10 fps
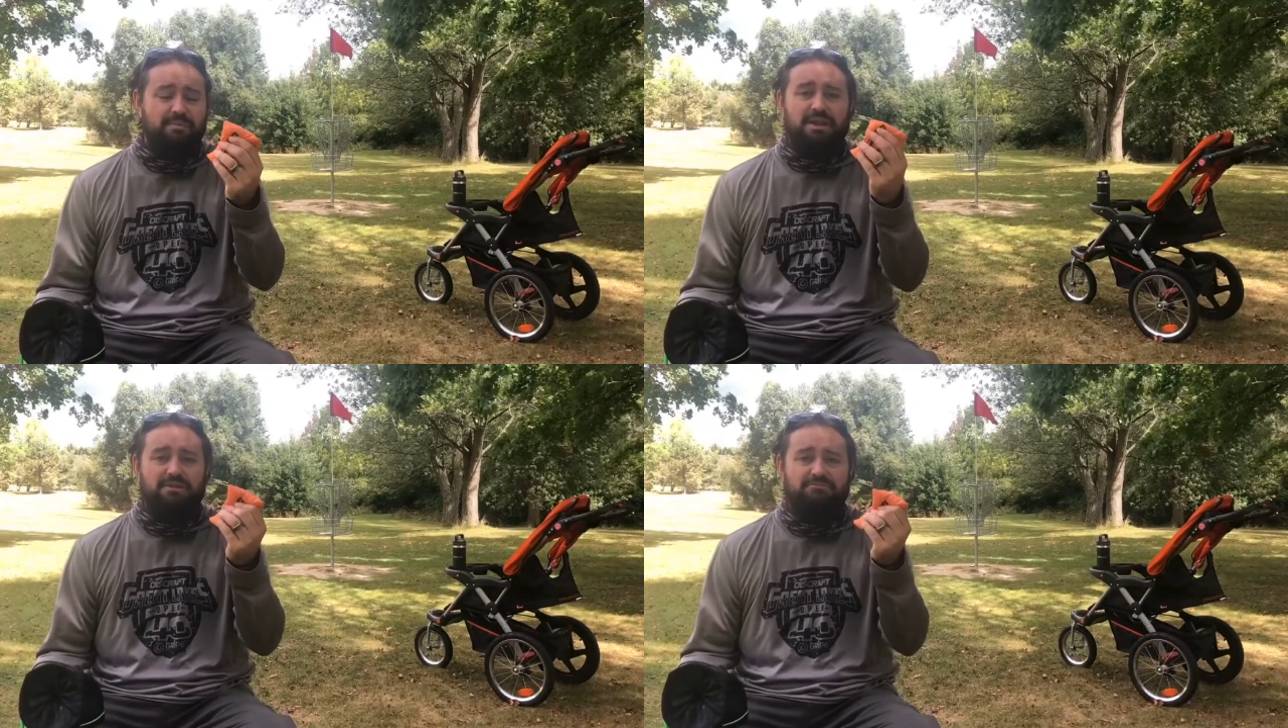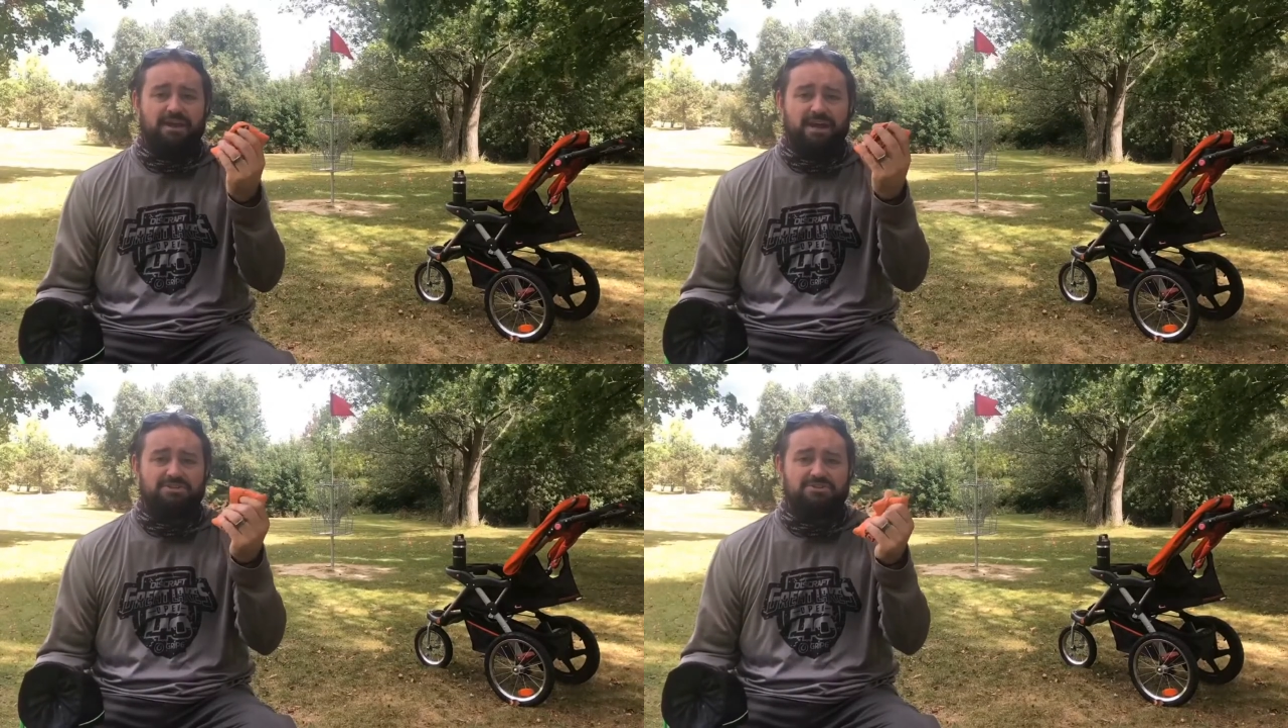
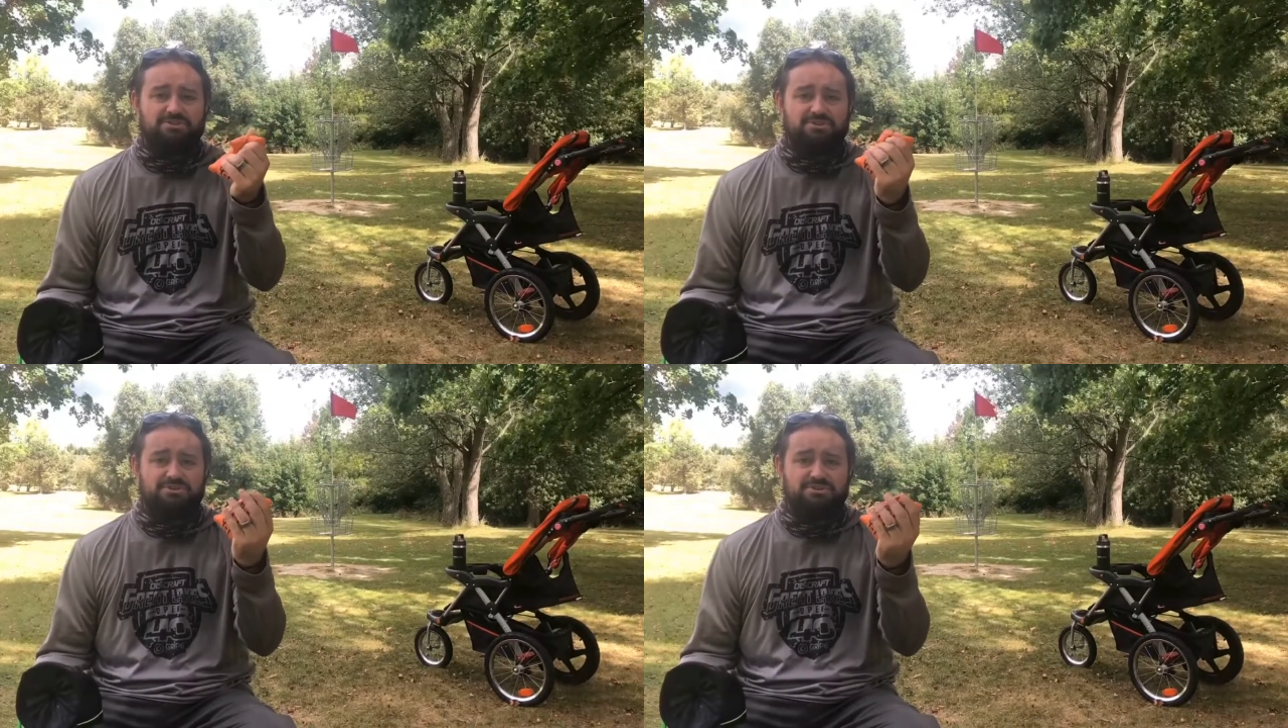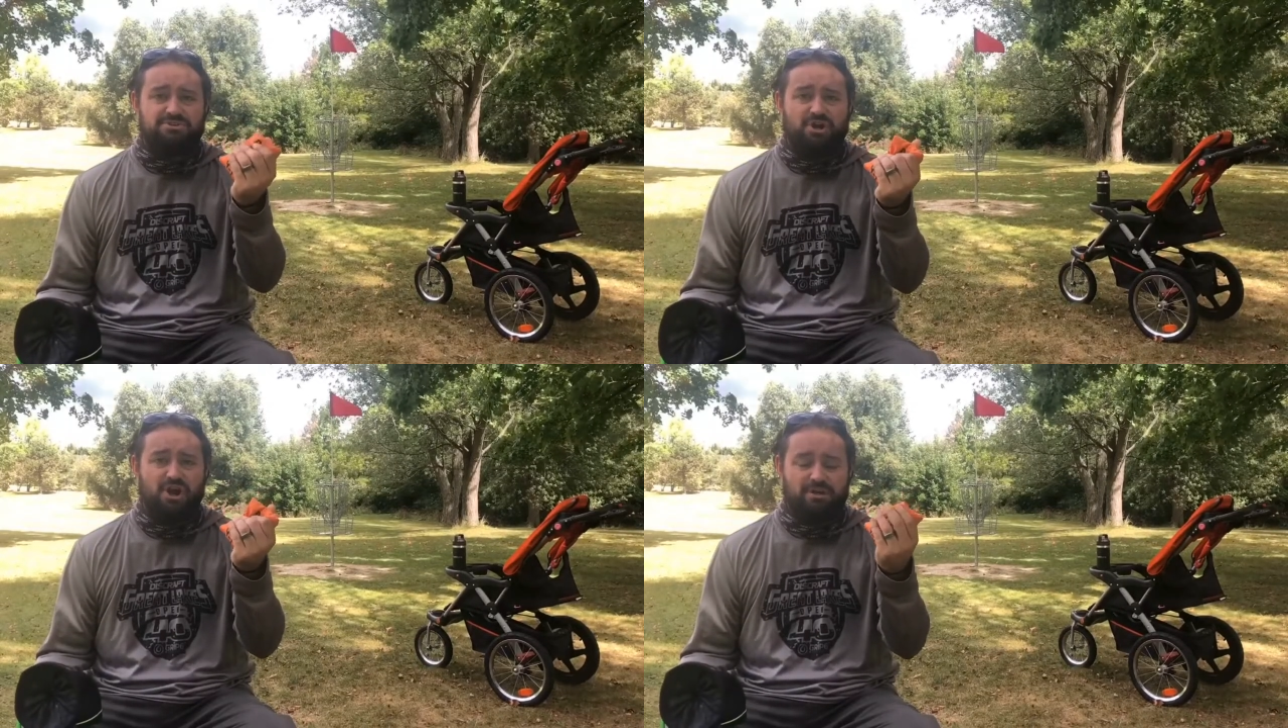manufactured
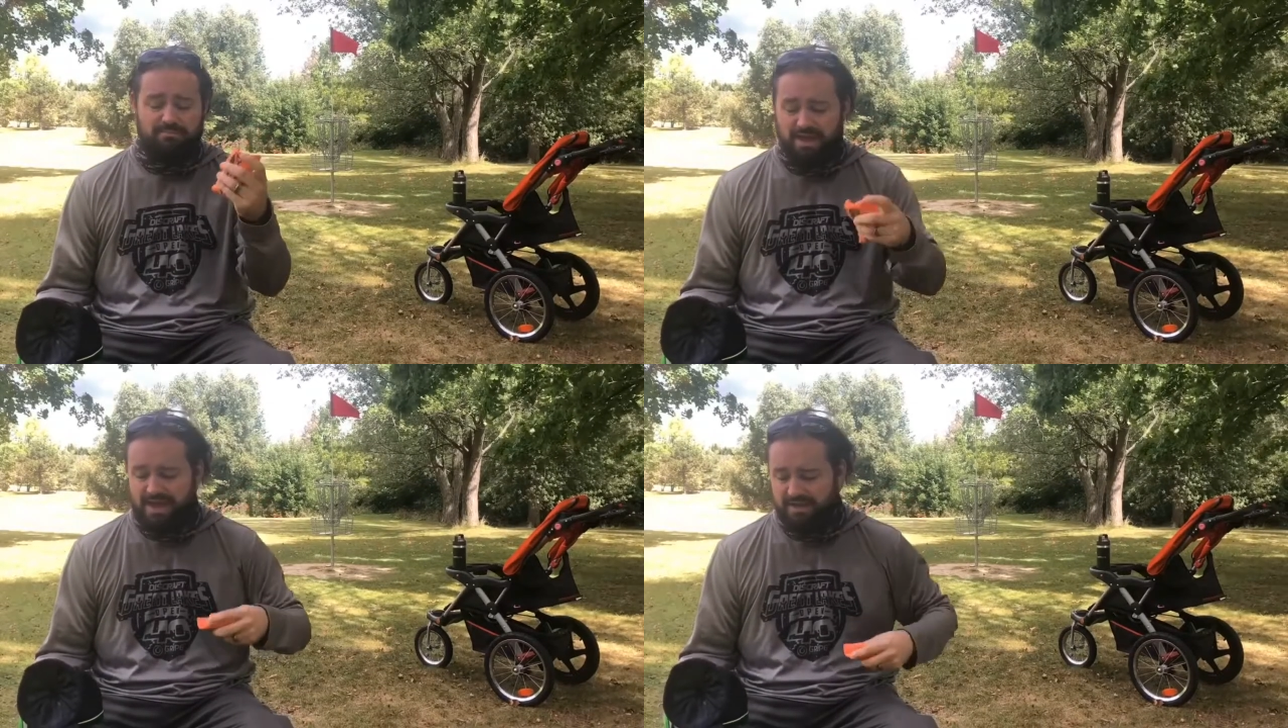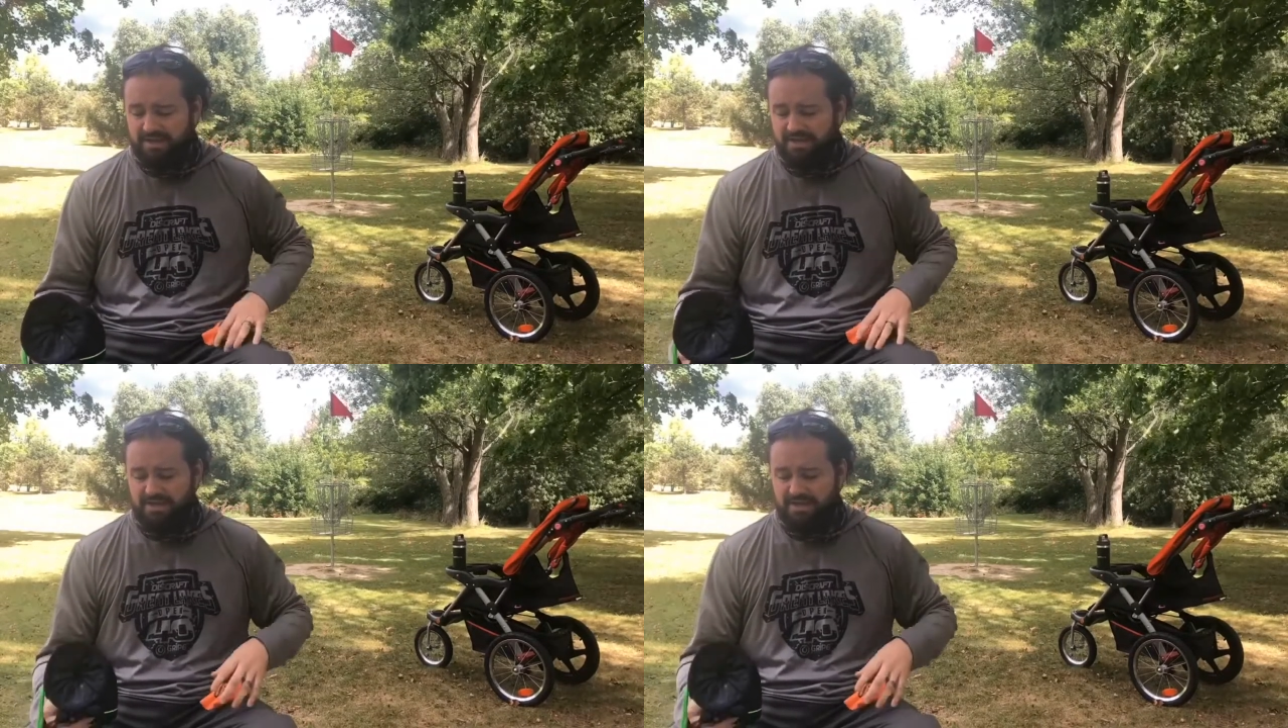chalk bag